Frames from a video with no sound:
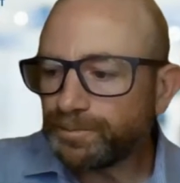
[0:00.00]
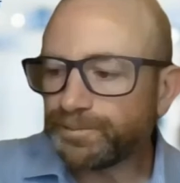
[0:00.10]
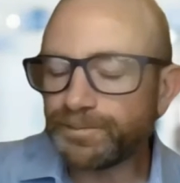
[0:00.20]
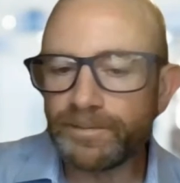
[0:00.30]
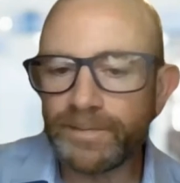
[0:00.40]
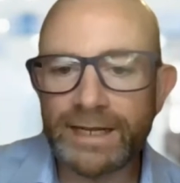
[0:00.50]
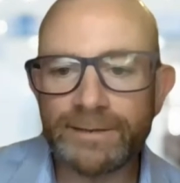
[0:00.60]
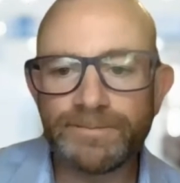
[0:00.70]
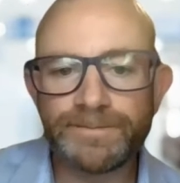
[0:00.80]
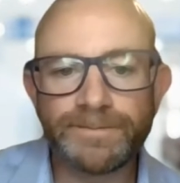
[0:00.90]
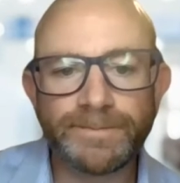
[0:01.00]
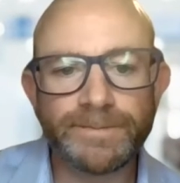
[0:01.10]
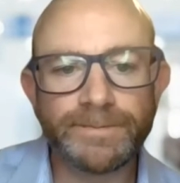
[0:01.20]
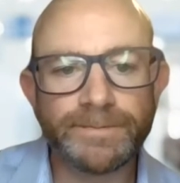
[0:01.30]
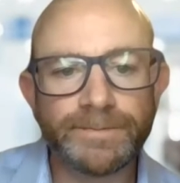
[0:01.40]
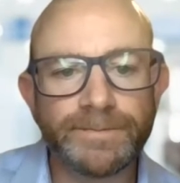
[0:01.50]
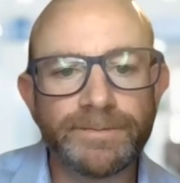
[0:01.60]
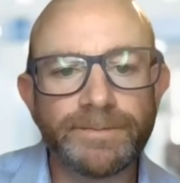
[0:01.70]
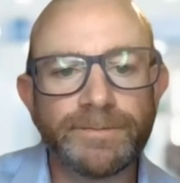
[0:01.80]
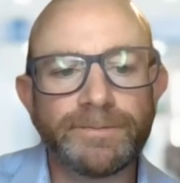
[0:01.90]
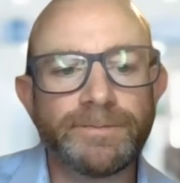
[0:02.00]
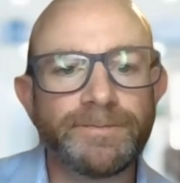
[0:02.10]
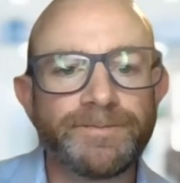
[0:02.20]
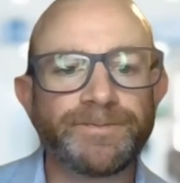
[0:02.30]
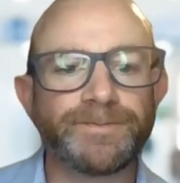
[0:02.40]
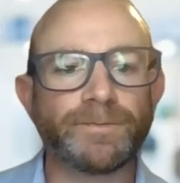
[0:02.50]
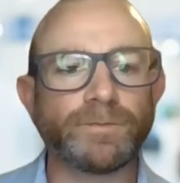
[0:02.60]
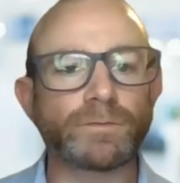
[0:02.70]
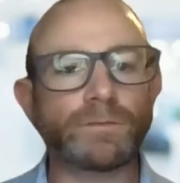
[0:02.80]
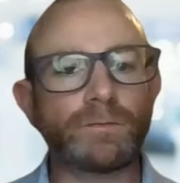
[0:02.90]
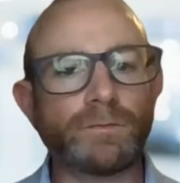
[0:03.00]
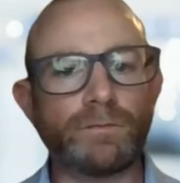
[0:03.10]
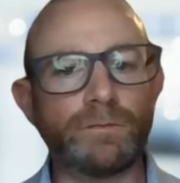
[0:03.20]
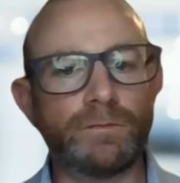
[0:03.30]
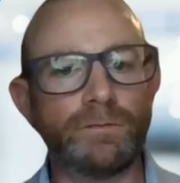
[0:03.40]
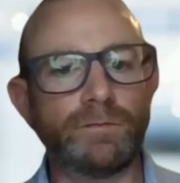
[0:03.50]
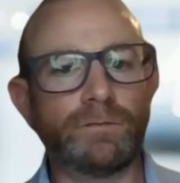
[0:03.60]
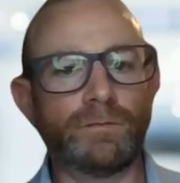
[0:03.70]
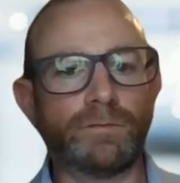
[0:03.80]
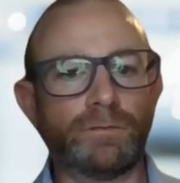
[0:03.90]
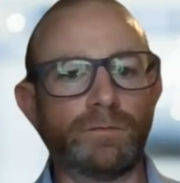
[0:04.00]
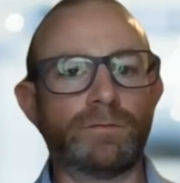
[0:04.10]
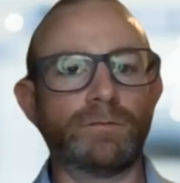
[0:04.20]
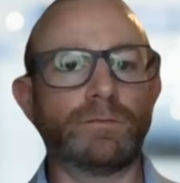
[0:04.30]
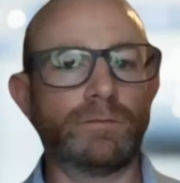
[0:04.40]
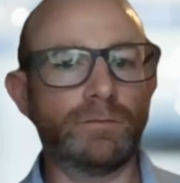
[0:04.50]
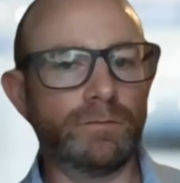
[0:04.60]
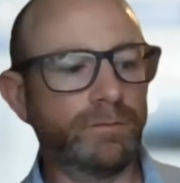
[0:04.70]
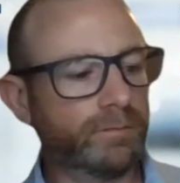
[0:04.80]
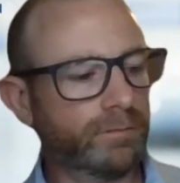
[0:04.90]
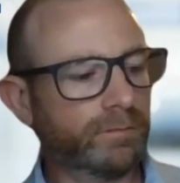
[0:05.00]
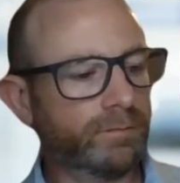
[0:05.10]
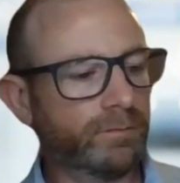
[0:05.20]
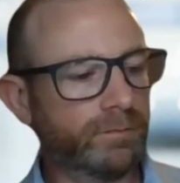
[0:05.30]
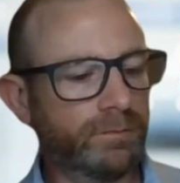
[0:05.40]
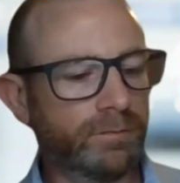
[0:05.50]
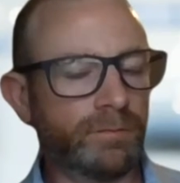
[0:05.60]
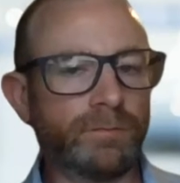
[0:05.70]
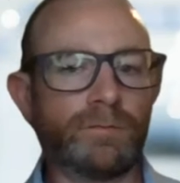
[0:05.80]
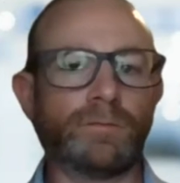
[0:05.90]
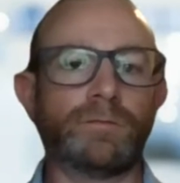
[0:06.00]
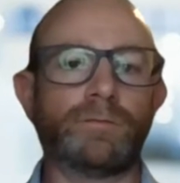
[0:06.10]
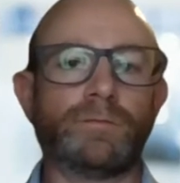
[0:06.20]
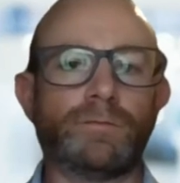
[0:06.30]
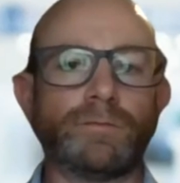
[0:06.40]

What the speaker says: The person shown says nothing.